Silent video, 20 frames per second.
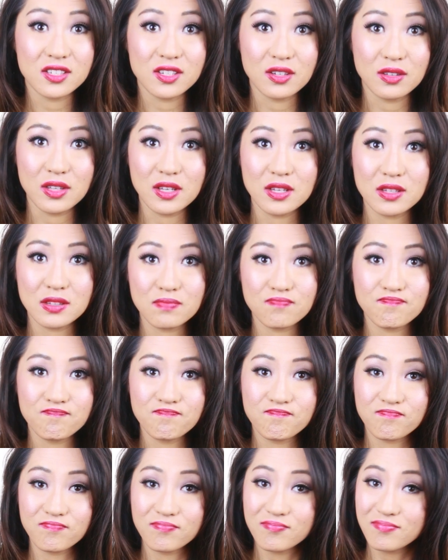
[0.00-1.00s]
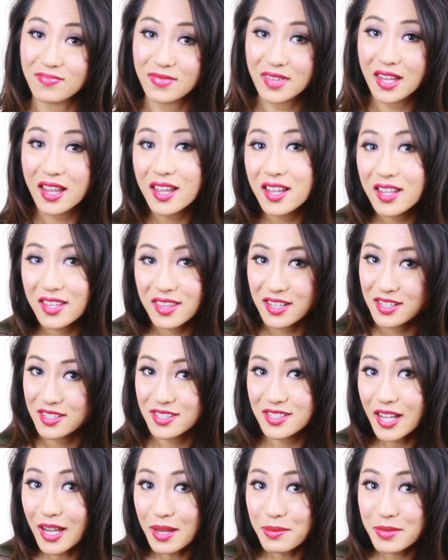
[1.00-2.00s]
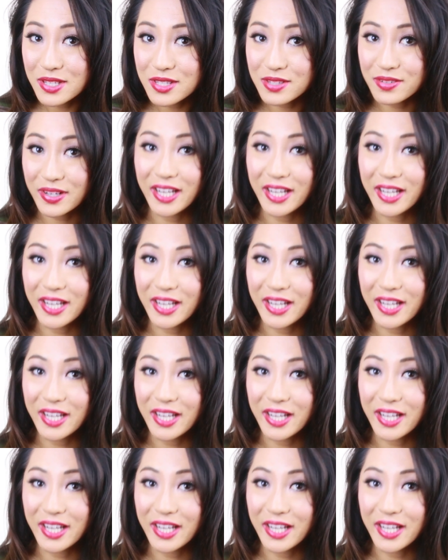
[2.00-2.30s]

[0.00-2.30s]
So these diamonds,